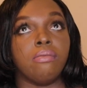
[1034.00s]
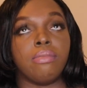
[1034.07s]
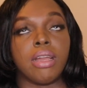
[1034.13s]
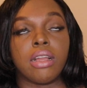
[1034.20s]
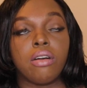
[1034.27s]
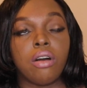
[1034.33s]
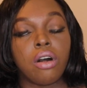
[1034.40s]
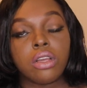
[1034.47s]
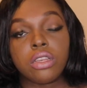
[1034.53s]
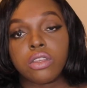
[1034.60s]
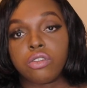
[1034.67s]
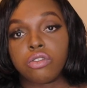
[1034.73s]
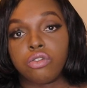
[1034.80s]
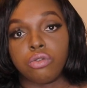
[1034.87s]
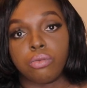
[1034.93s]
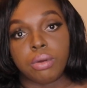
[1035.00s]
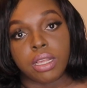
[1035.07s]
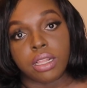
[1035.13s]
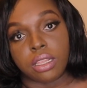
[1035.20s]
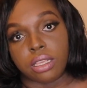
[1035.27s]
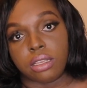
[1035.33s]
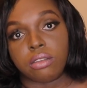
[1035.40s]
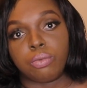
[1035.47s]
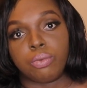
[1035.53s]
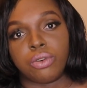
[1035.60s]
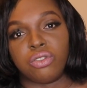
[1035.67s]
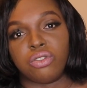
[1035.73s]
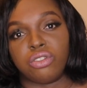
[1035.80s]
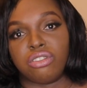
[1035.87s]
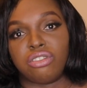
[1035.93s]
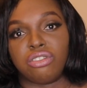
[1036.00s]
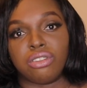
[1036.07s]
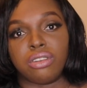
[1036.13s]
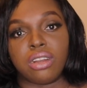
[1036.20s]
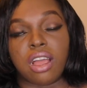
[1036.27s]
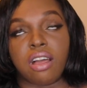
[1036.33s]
by God to be in this position.